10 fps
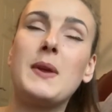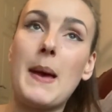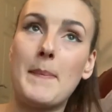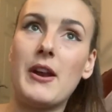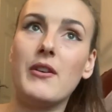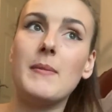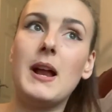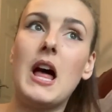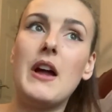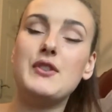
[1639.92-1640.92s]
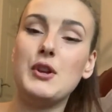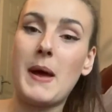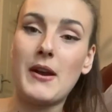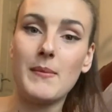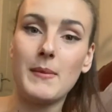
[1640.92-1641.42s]
get better in my life, do
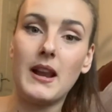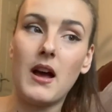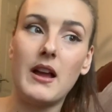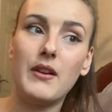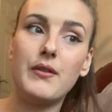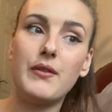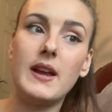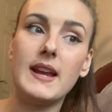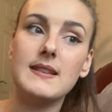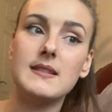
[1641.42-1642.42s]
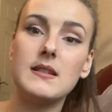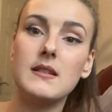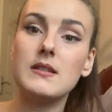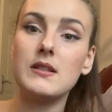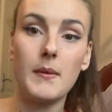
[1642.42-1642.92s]
better in my life is
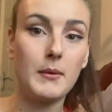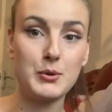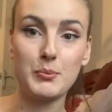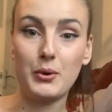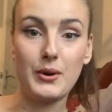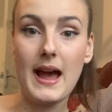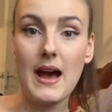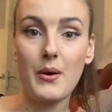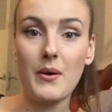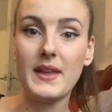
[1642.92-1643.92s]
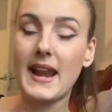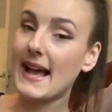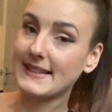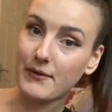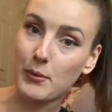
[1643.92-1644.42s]
so much more now than it
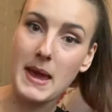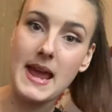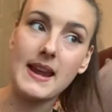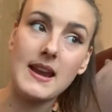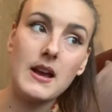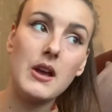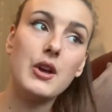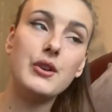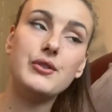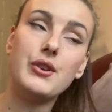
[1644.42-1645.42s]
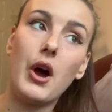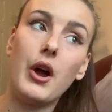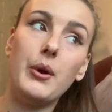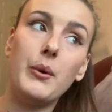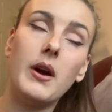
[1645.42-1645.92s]
has ever been.
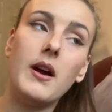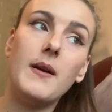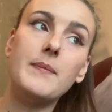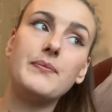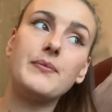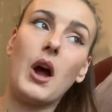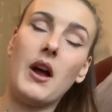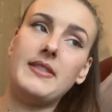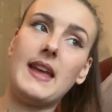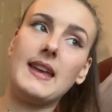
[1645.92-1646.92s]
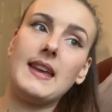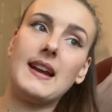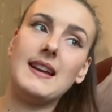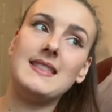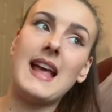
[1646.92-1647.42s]
So I think
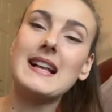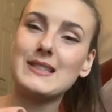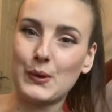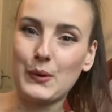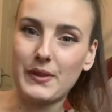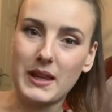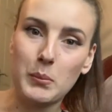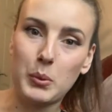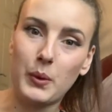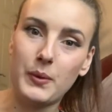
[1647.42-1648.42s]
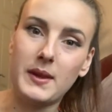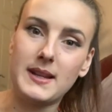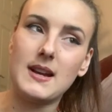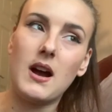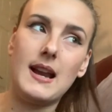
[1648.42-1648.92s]
that's sort of the important thing
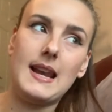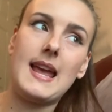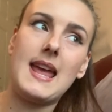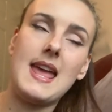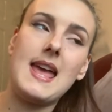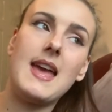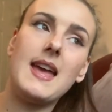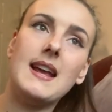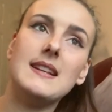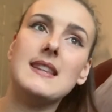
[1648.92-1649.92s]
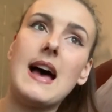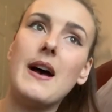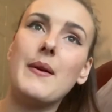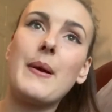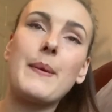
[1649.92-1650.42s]
to highlight here is that